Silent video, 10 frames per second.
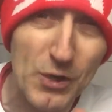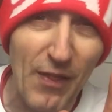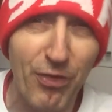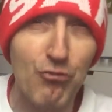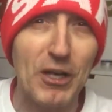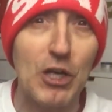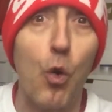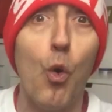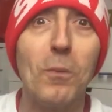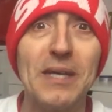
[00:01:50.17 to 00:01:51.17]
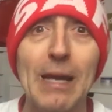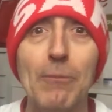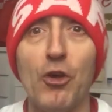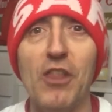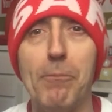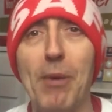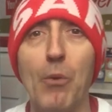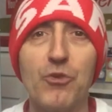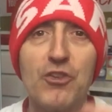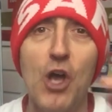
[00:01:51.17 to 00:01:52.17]
We had three home games on the
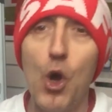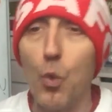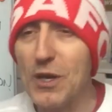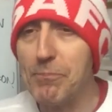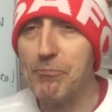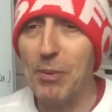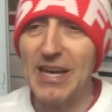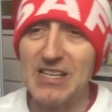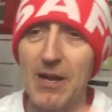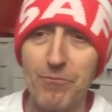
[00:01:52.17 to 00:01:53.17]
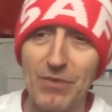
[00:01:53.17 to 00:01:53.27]
bounce. We beat